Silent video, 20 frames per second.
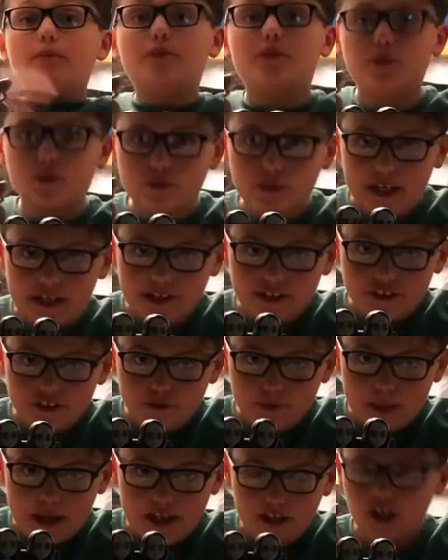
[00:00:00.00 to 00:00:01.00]
to Dead is
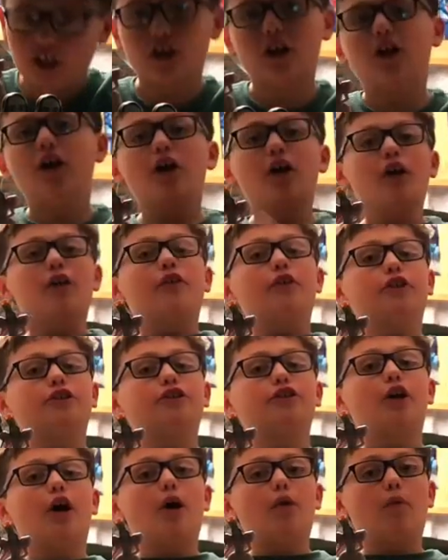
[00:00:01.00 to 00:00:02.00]
Better, the
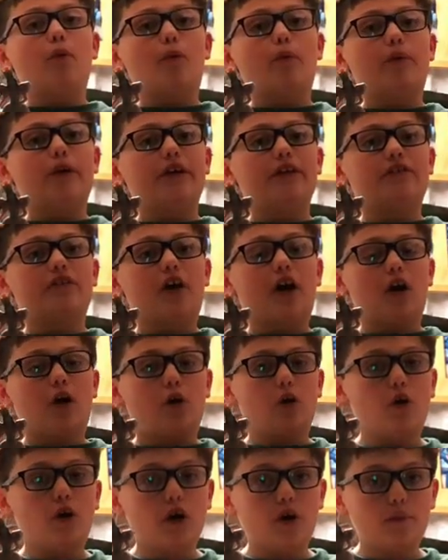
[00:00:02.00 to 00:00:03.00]
show where we talk
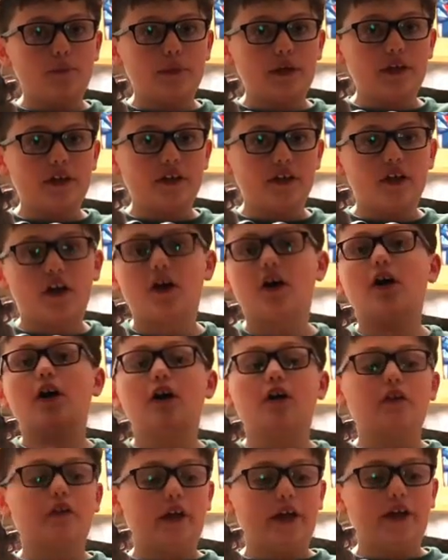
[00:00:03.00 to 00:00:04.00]
horror media
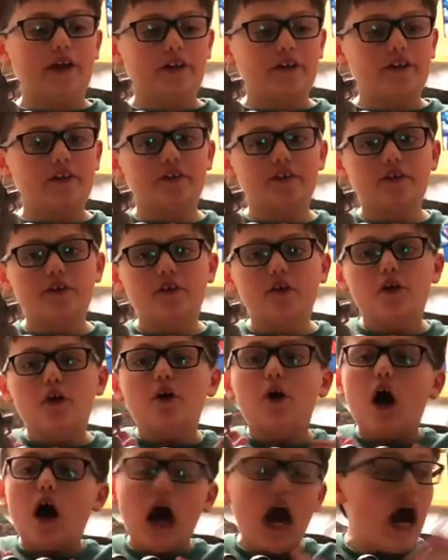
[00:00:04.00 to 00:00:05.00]
alike.
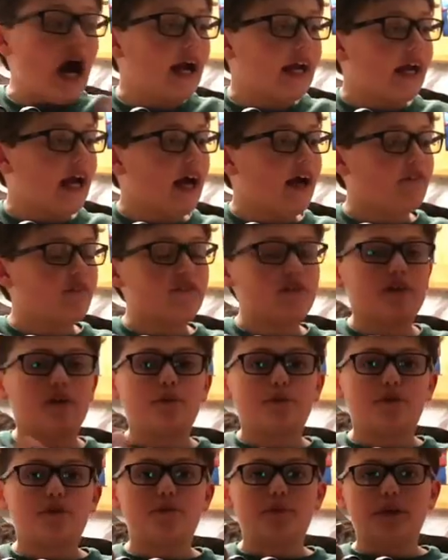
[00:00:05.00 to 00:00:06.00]
I have some
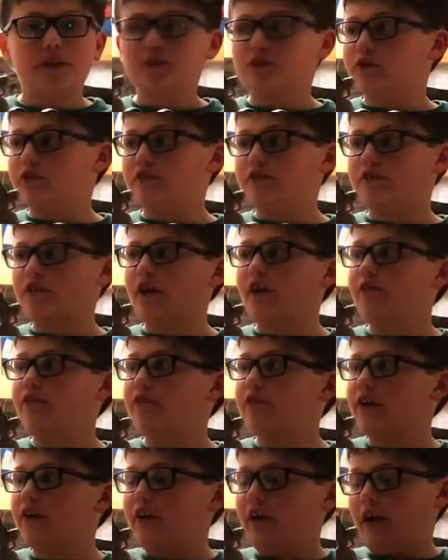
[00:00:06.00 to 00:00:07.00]
special stuff
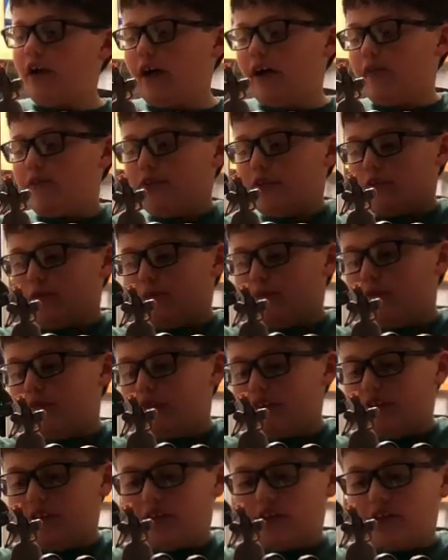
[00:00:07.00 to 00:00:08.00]
here. I have this movie
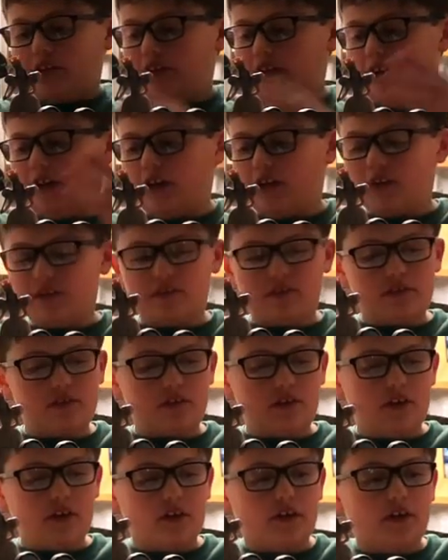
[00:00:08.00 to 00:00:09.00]
light,
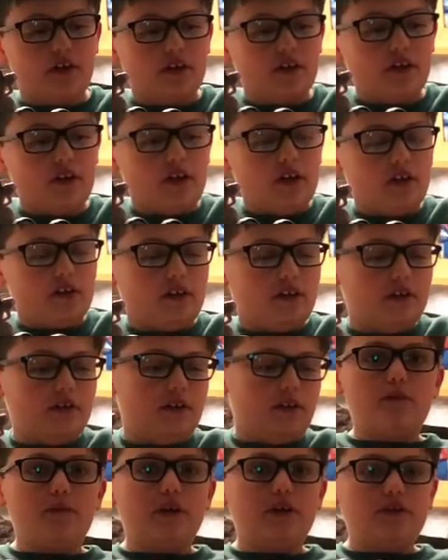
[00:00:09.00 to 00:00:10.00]
yada yada yada.
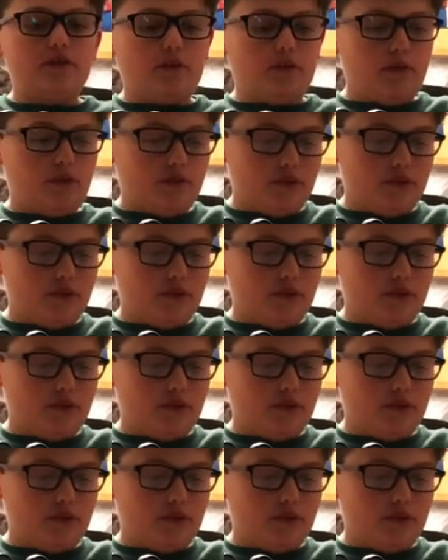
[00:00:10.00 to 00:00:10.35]
Let's see what to